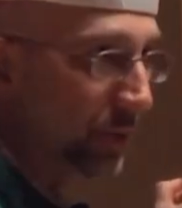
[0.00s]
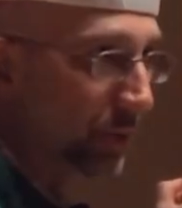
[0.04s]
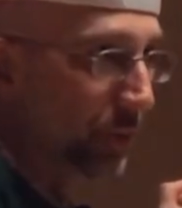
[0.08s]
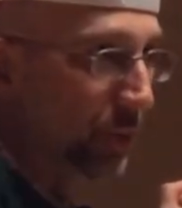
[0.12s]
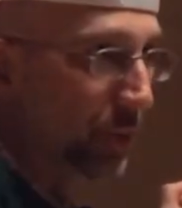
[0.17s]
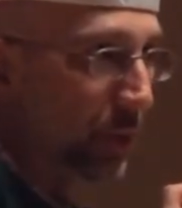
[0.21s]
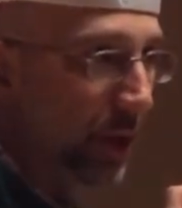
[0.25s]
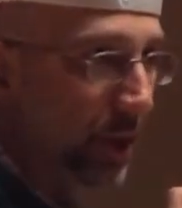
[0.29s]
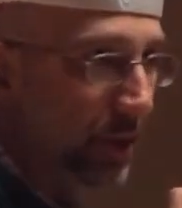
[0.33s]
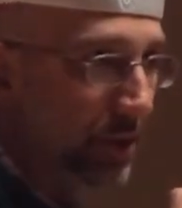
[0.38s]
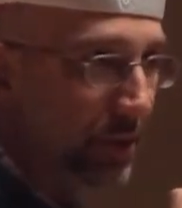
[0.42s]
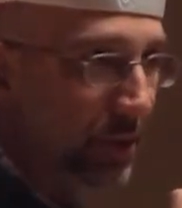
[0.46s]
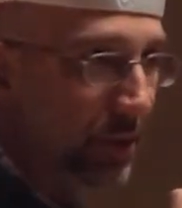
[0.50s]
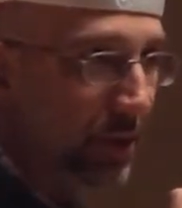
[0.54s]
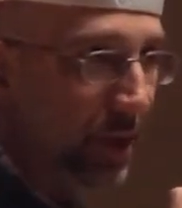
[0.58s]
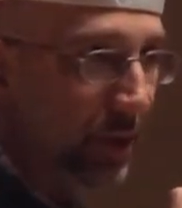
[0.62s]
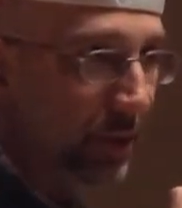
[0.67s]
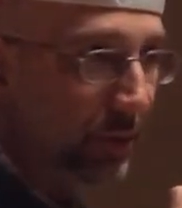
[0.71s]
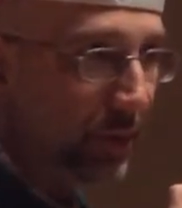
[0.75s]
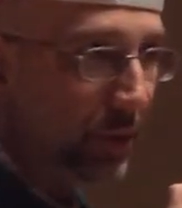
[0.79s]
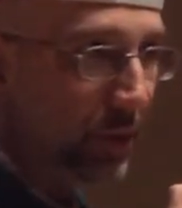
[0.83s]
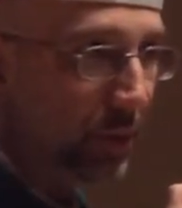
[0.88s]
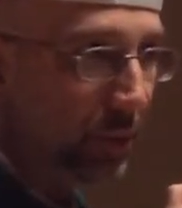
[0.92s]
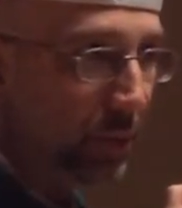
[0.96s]
of Christ's
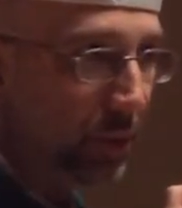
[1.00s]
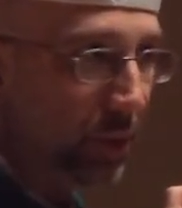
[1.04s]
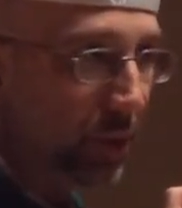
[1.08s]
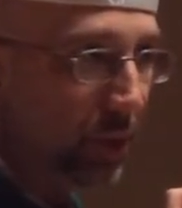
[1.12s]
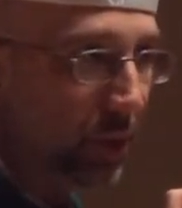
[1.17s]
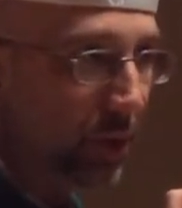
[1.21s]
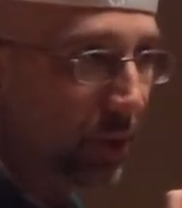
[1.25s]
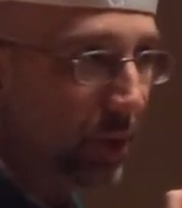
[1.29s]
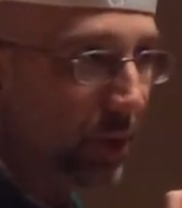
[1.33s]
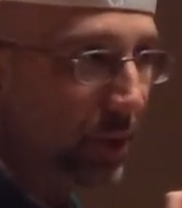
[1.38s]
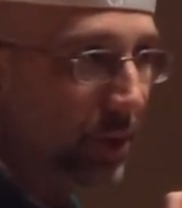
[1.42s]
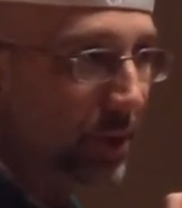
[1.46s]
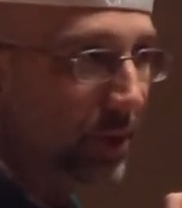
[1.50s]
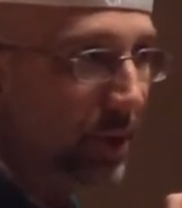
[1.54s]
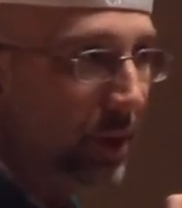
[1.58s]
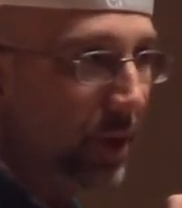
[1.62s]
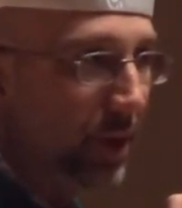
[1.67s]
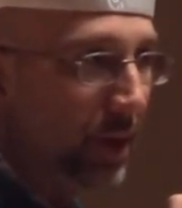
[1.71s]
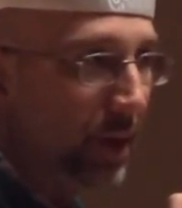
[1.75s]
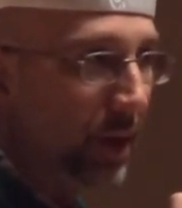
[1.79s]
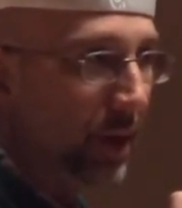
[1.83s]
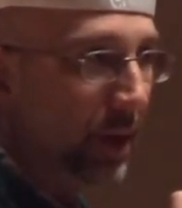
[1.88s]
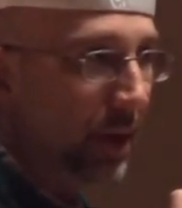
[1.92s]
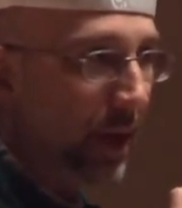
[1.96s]
love in the world?
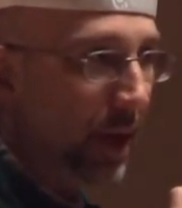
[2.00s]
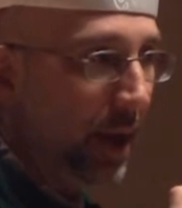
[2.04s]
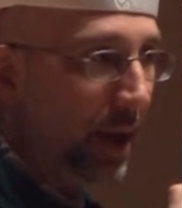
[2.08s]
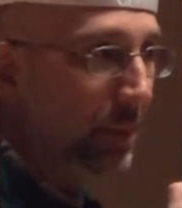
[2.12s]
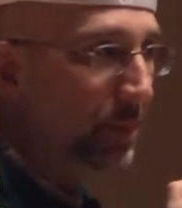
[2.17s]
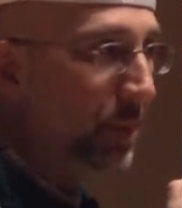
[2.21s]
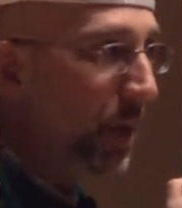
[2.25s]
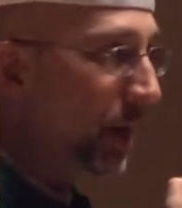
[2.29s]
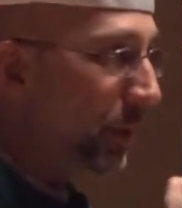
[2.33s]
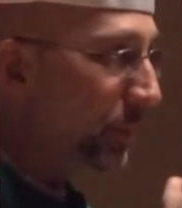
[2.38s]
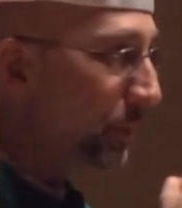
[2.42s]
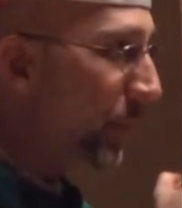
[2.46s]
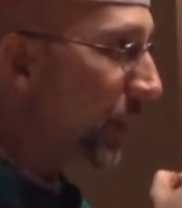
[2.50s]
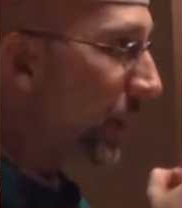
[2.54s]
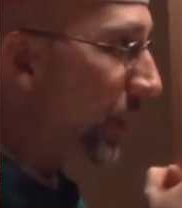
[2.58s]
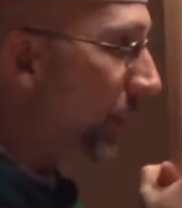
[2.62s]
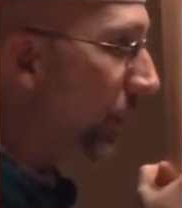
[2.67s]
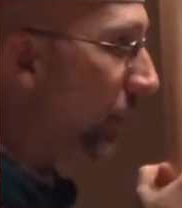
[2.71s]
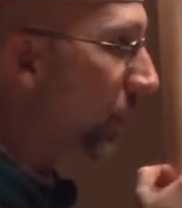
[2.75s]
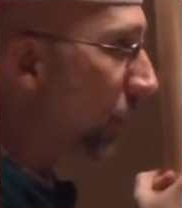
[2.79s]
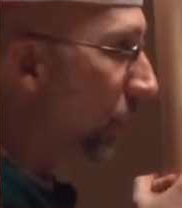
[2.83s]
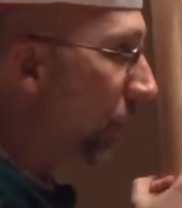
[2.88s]
Am I being